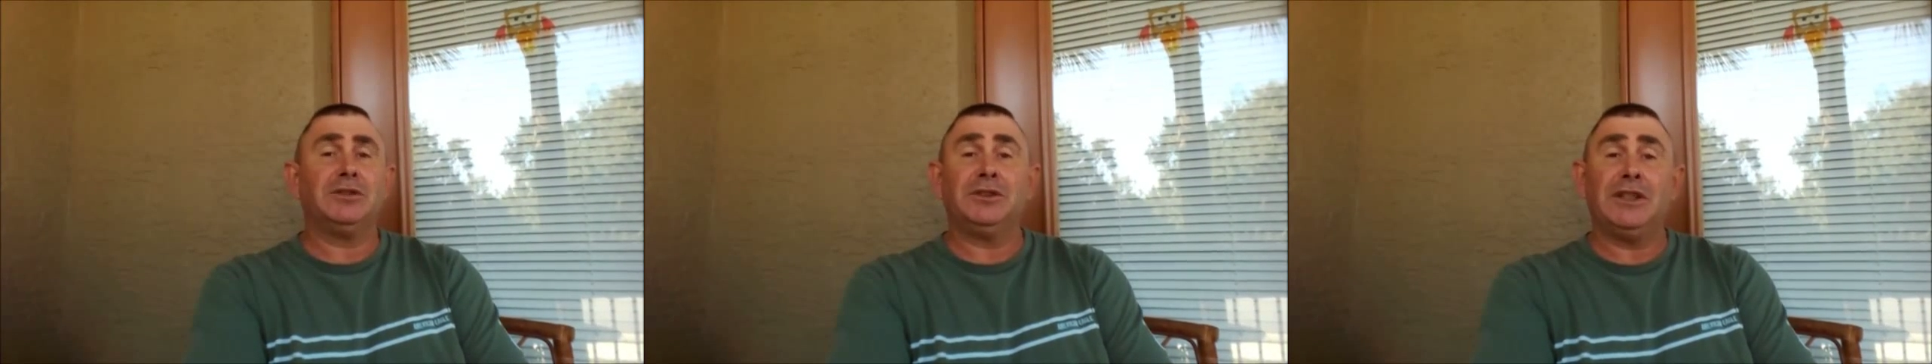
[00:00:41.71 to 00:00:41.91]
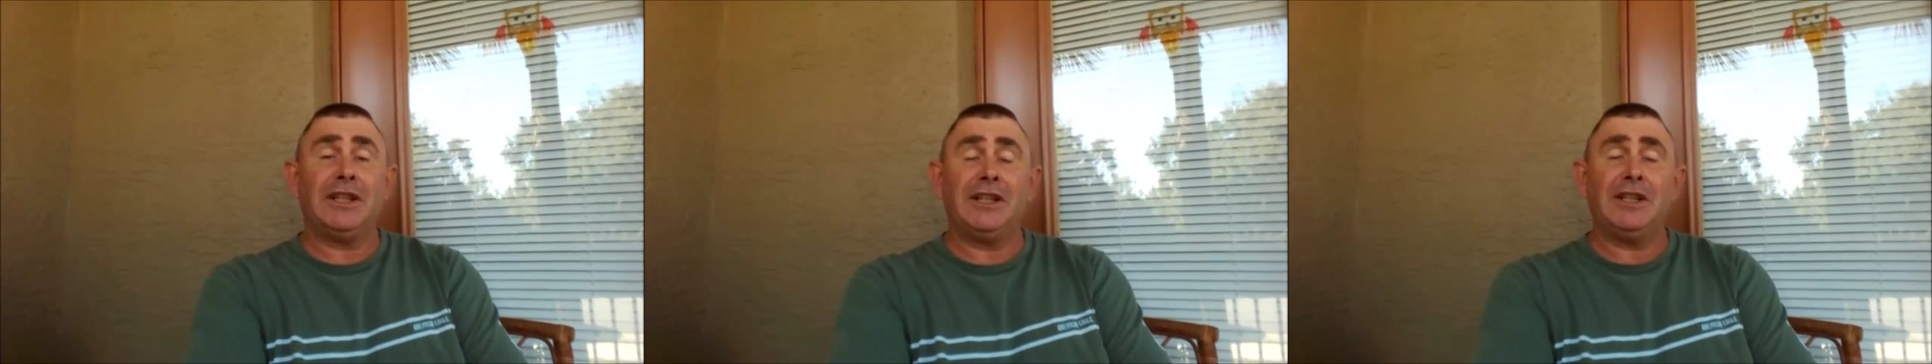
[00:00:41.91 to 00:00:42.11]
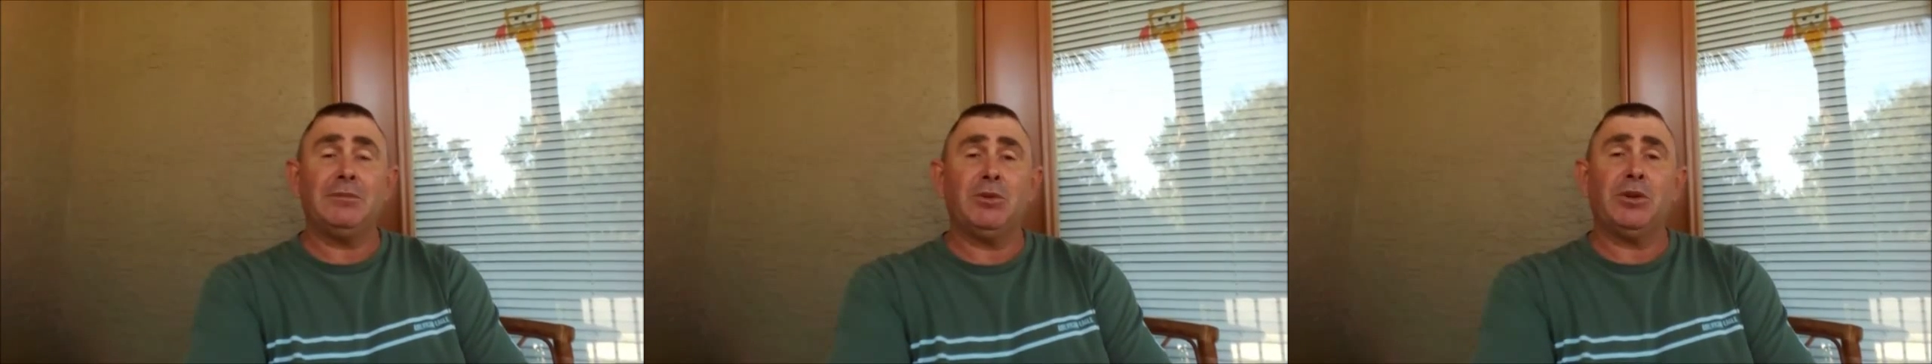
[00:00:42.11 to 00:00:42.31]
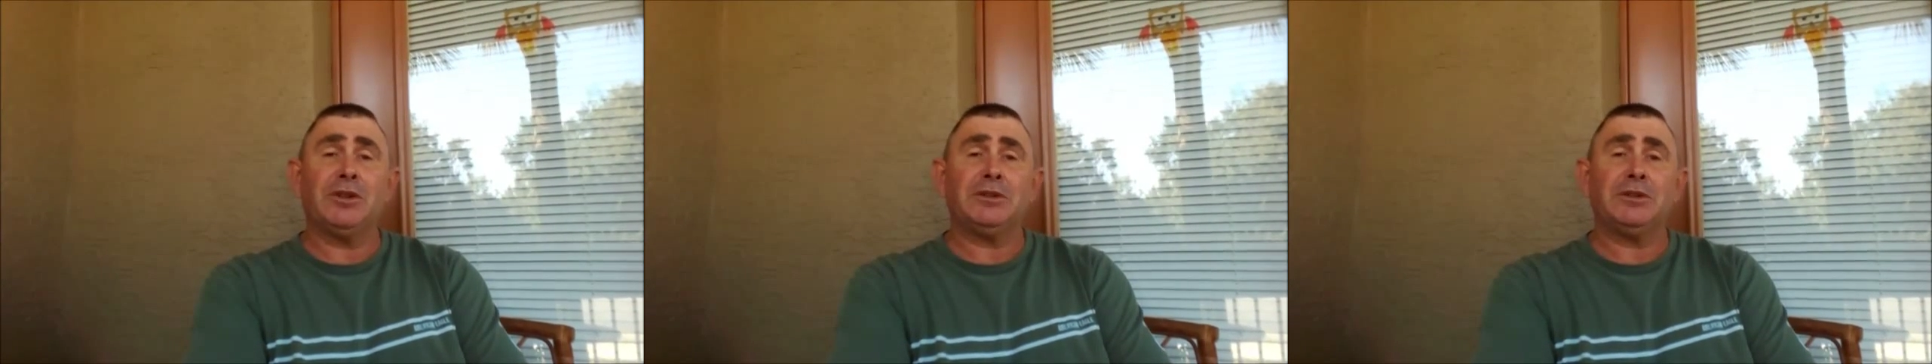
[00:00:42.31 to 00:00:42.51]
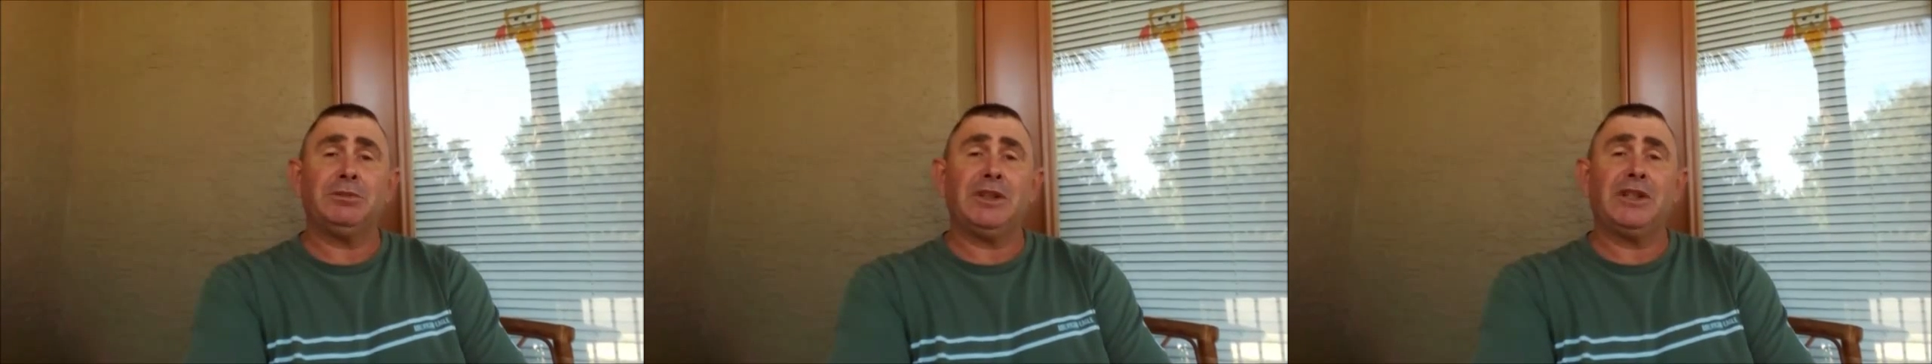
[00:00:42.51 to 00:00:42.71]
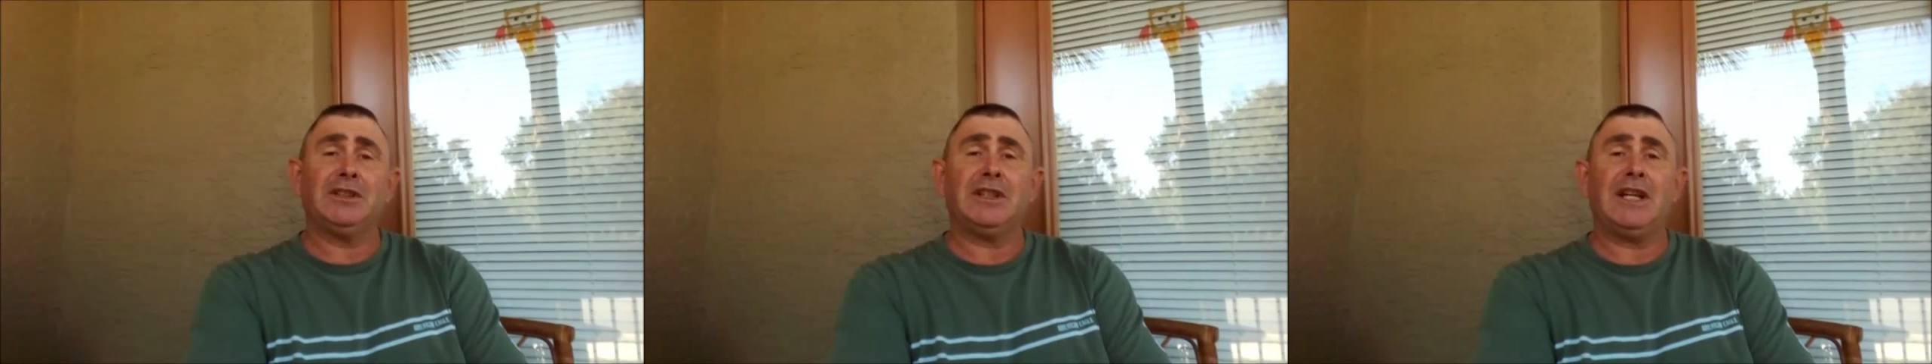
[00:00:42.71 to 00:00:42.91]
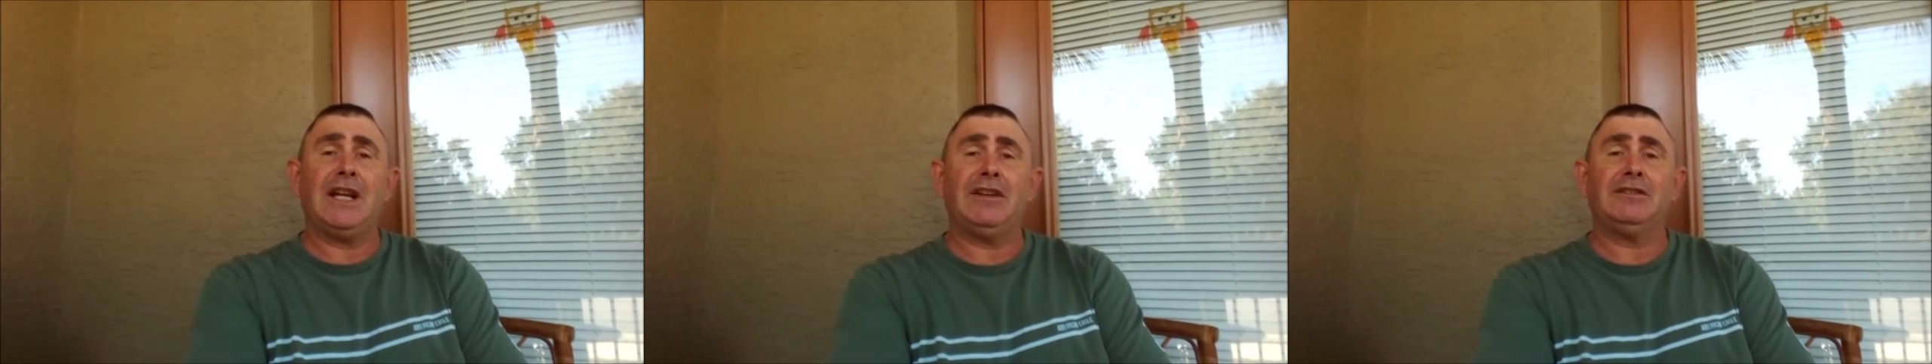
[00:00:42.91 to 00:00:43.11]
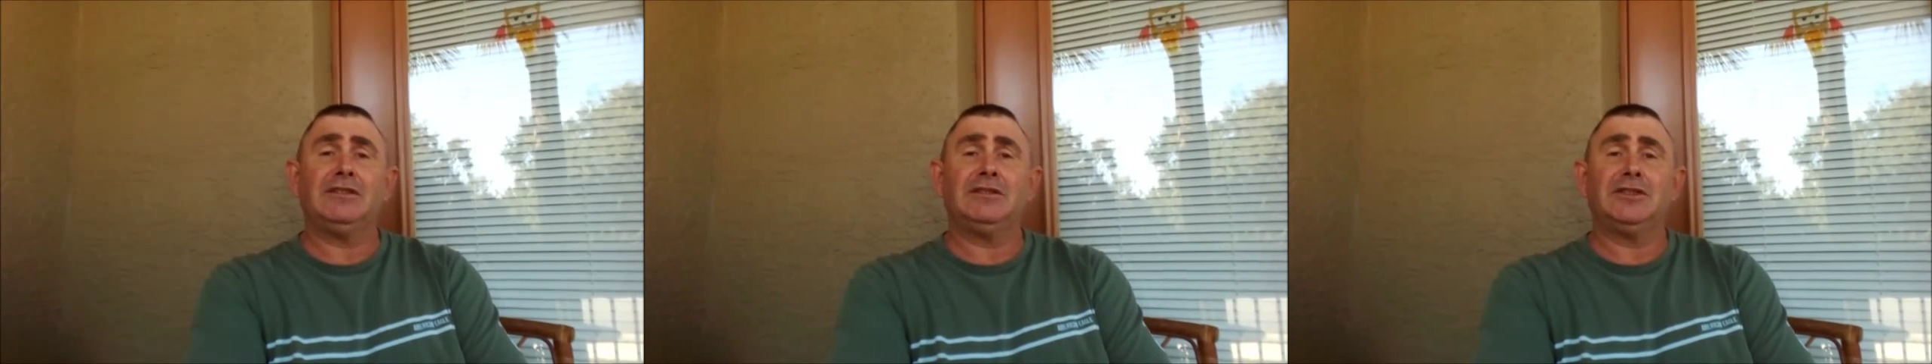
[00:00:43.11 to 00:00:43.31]
do that anymore is because I
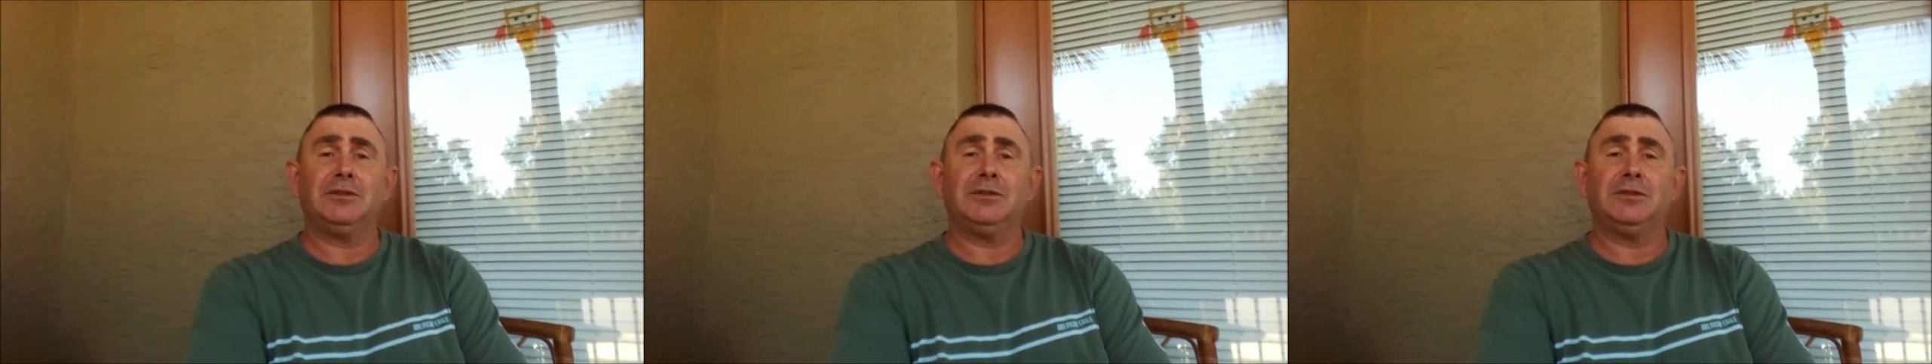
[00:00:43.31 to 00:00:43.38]
had